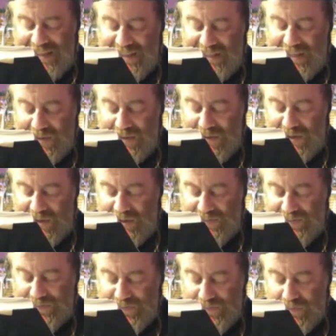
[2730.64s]
distinguished
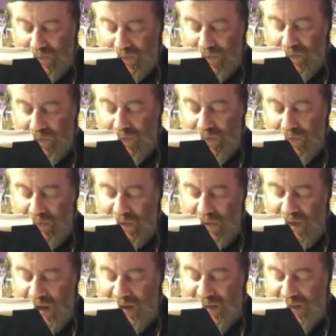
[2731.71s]

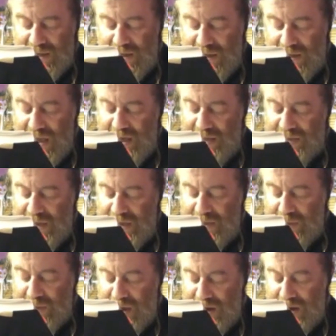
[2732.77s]
article
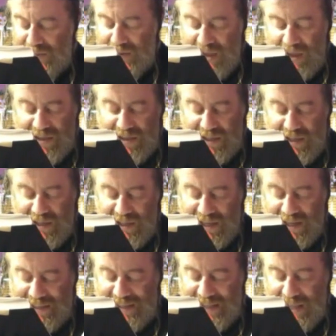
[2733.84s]
than barley, since it
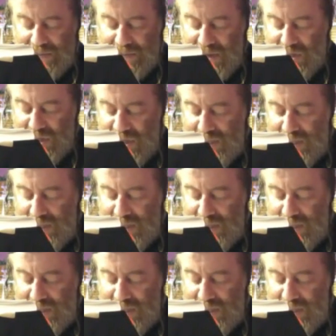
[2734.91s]
is not mentioned